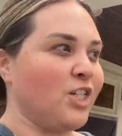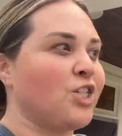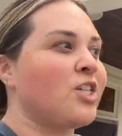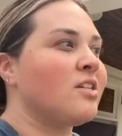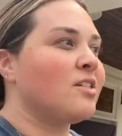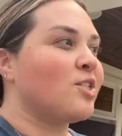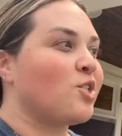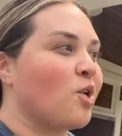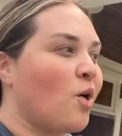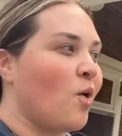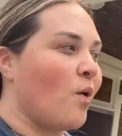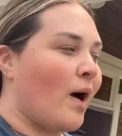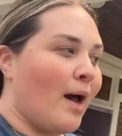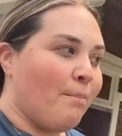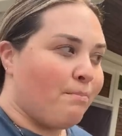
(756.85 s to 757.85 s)
So
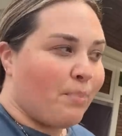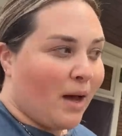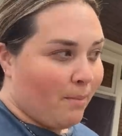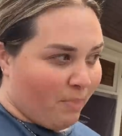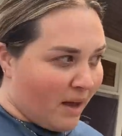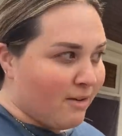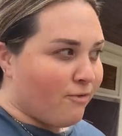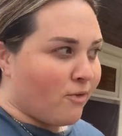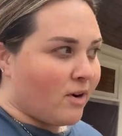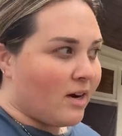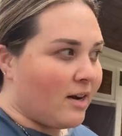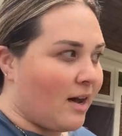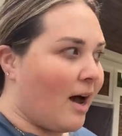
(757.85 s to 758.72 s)
I, I paid for it.